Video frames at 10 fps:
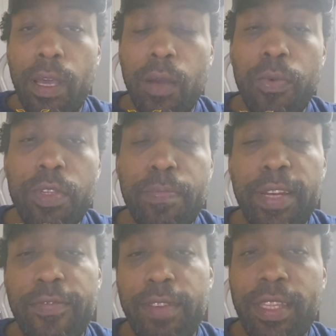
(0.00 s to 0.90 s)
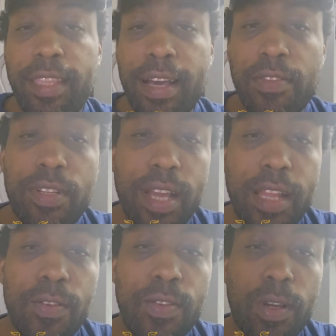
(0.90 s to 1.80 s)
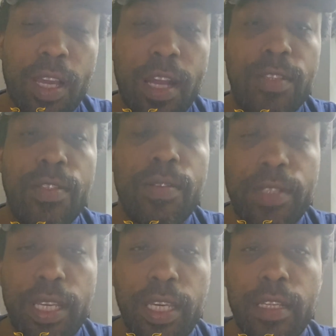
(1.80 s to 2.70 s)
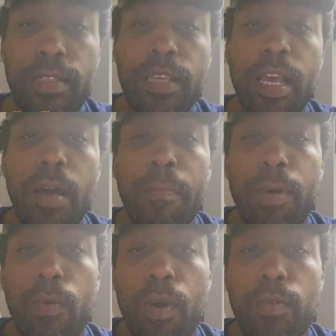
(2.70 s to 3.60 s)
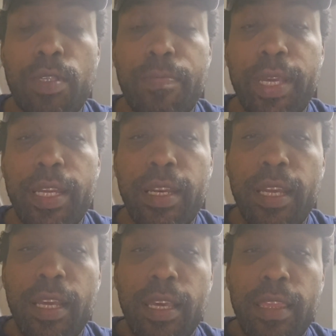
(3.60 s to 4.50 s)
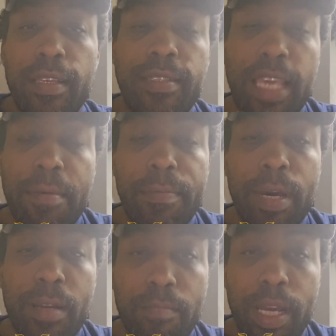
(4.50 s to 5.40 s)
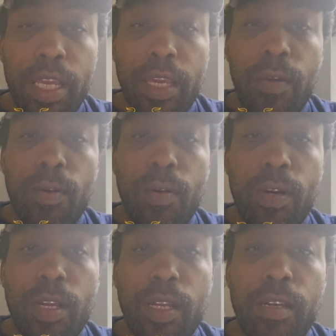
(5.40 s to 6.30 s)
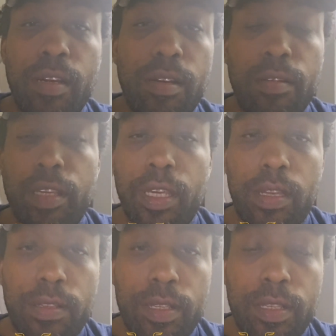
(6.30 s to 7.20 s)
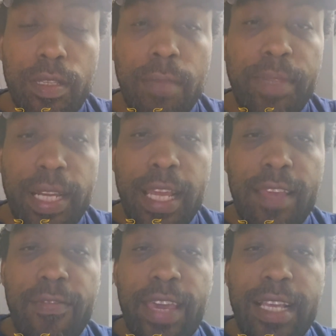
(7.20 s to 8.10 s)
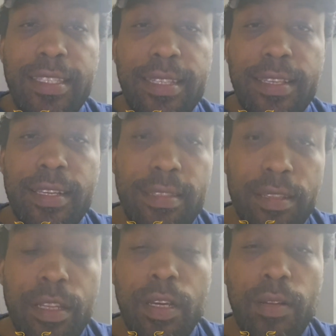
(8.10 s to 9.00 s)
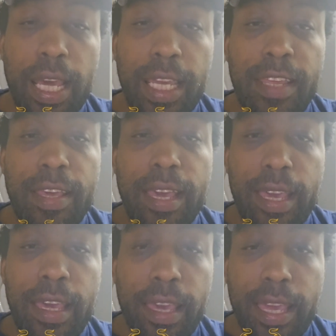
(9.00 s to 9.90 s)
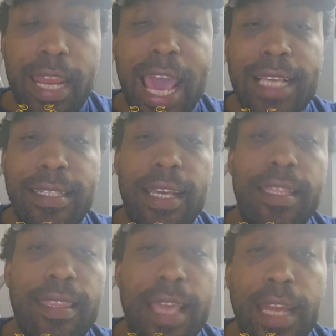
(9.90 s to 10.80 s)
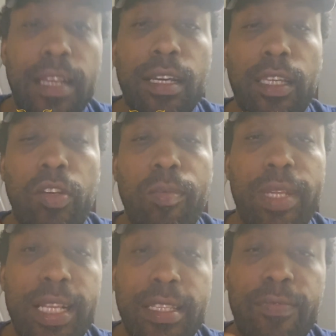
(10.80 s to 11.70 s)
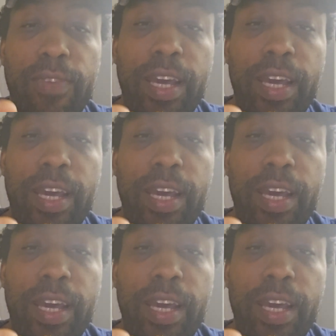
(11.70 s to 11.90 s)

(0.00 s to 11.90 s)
Uh, we'll spend $50,000 on concert tickets, but won't spend the same amount of money on something that advances us, you know, like an, an asset that accumulates in